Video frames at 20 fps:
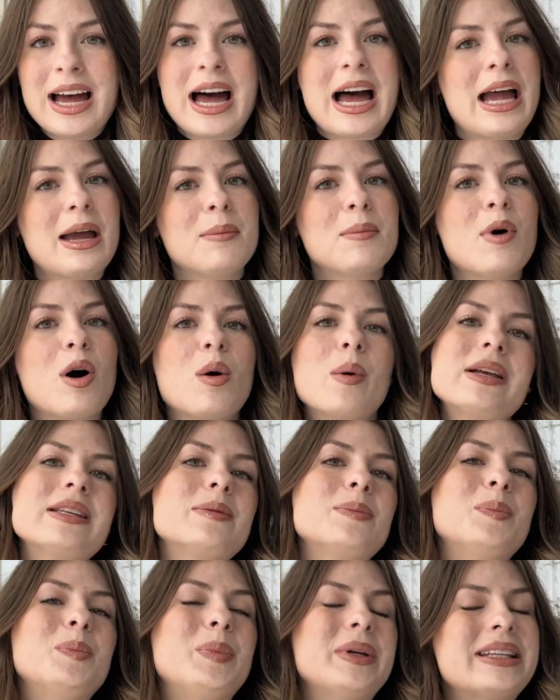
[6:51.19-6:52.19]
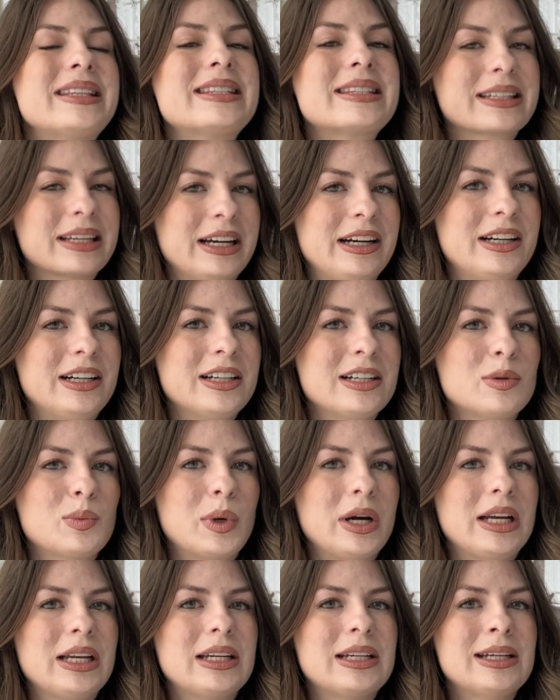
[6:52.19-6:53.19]
I'm always a bit scared
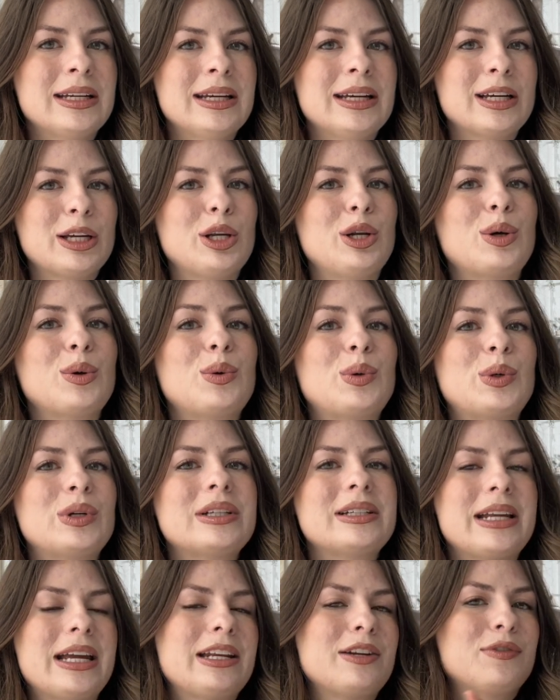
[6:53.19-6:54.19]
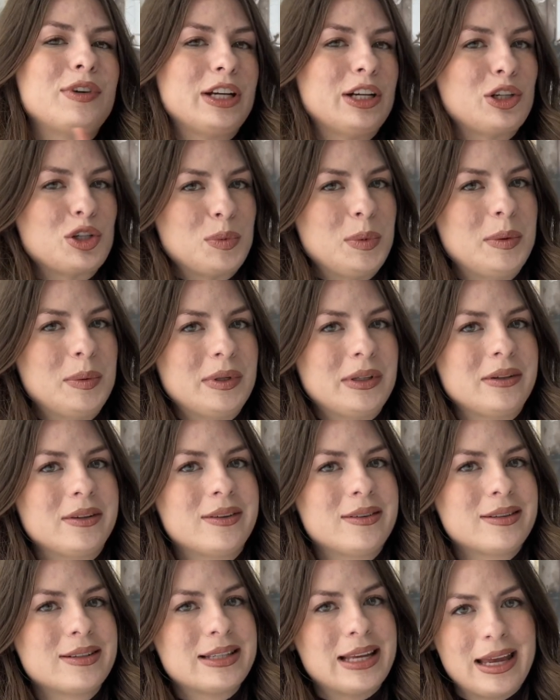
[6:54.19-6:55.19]
when, you know, native English people
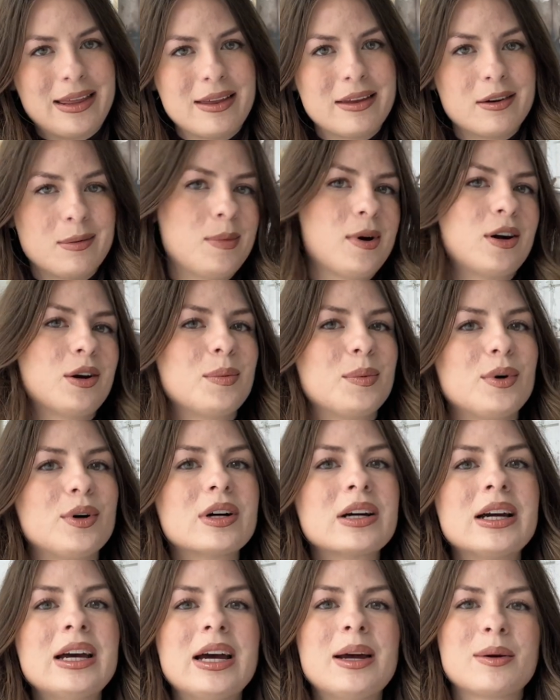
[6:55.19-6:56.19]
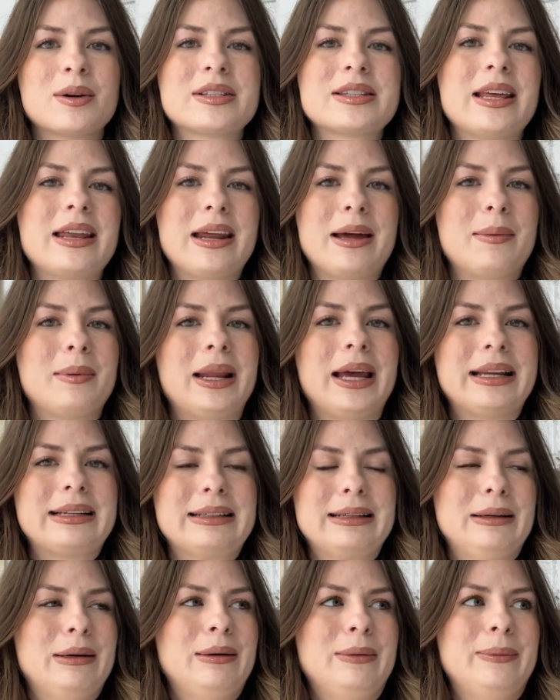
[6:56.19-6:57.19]
say that about a book, because then I'm like,
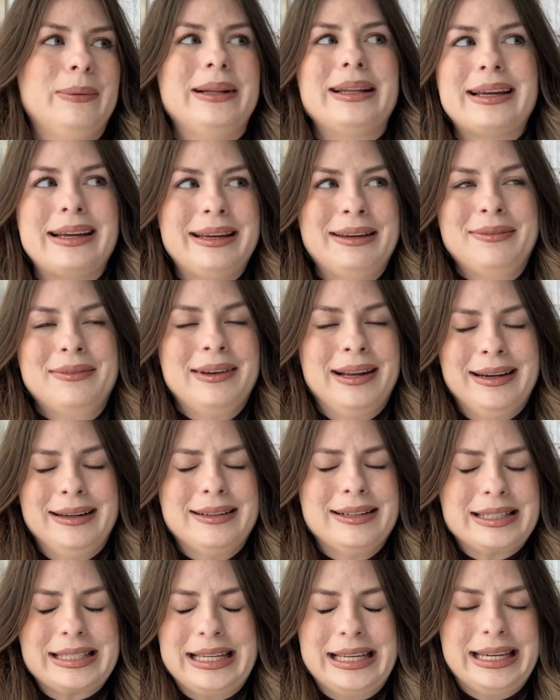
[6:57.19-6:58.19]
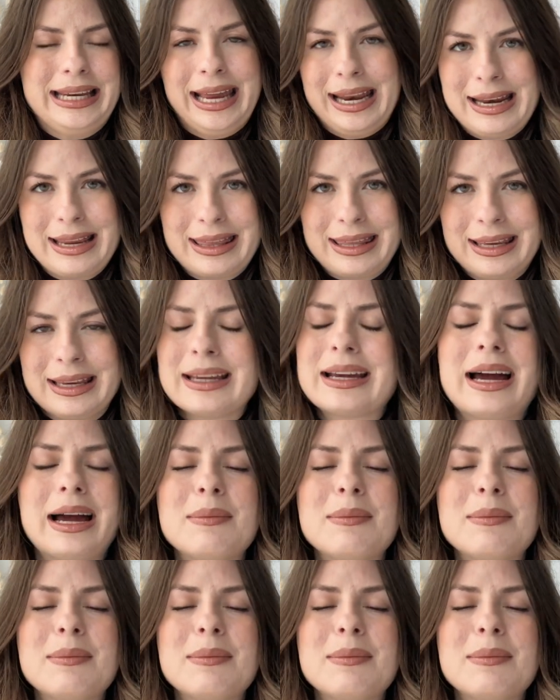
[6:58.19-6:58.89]
oh, will I even understand anything?